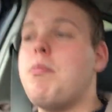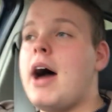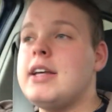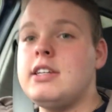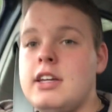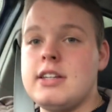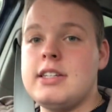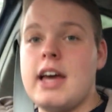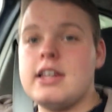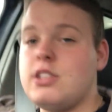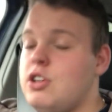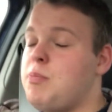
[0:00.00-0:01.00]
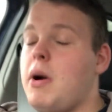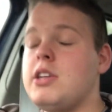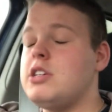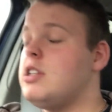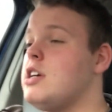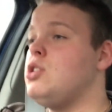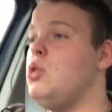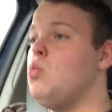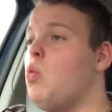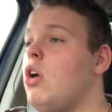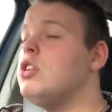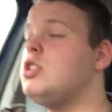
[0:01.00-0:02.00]
passing your test, you've passed your test, you
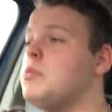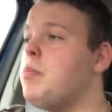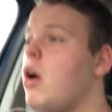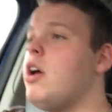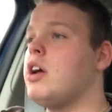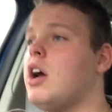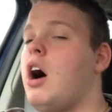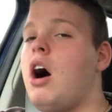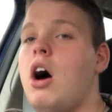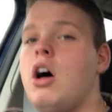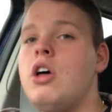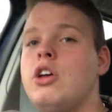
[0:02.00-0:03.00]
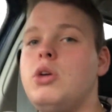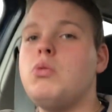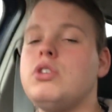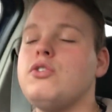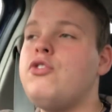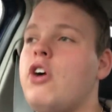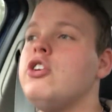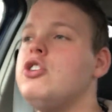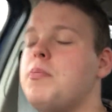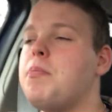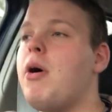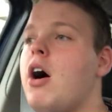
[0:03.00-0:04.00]
want to buy a car, you want to find
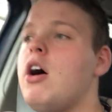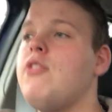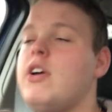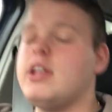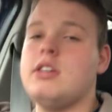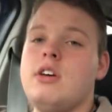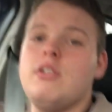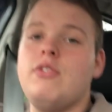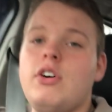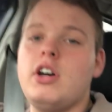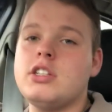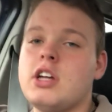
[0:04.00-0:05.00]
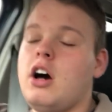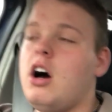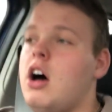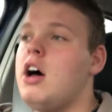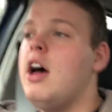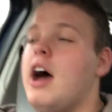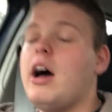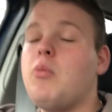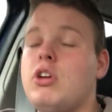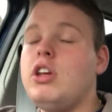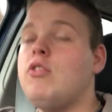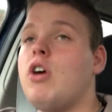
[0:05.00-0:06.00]
your perfect first car,
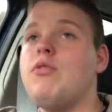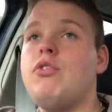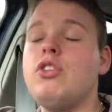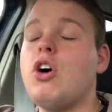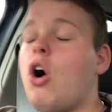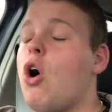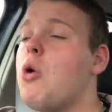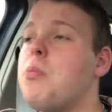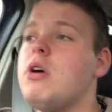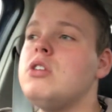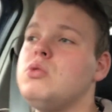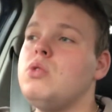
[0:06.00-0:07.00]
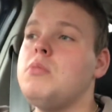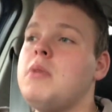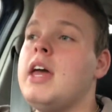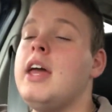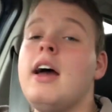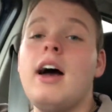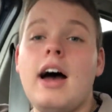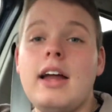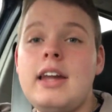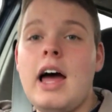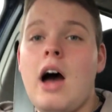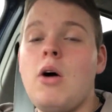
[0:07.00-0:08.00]
and you've gone through the whole process with me,
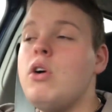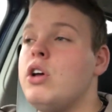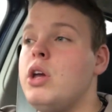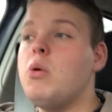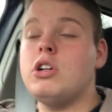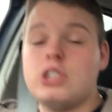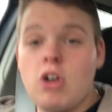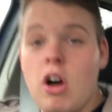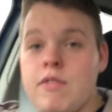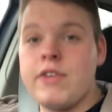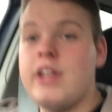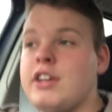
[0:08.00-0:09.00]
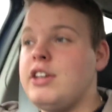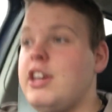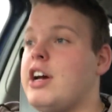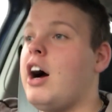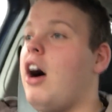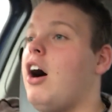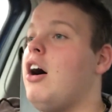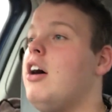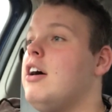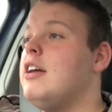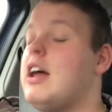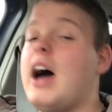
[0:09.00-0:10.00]
and now you are driving your car.
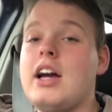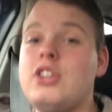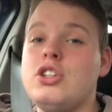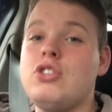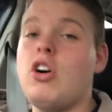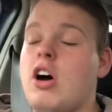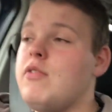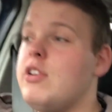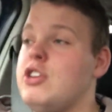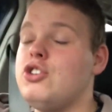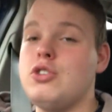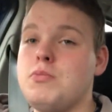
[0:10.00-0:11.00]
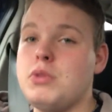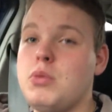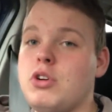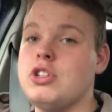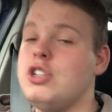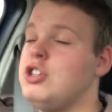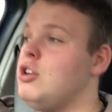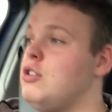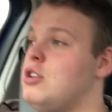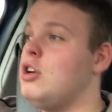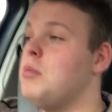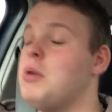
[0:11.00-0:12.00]
Now as you're driving, you shouldn't be watching
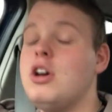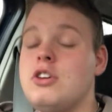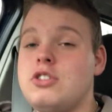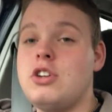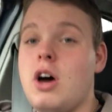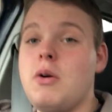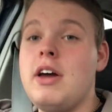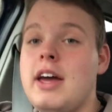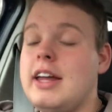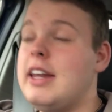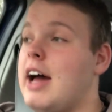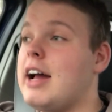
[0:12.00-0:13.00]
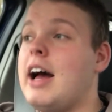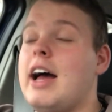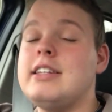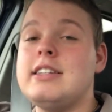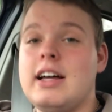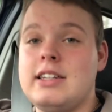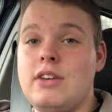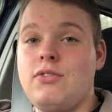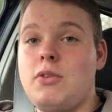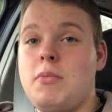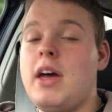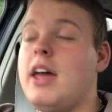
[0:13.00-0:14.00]
YouTube, so in that case, that's it
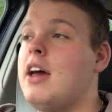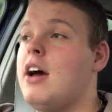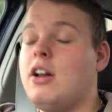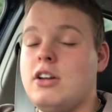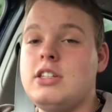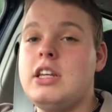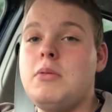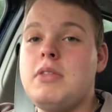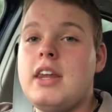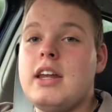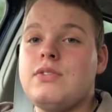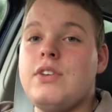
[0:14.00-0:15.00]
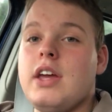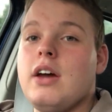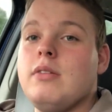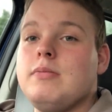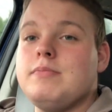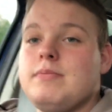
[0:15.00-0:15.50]
from me, and I'll see you in the next video.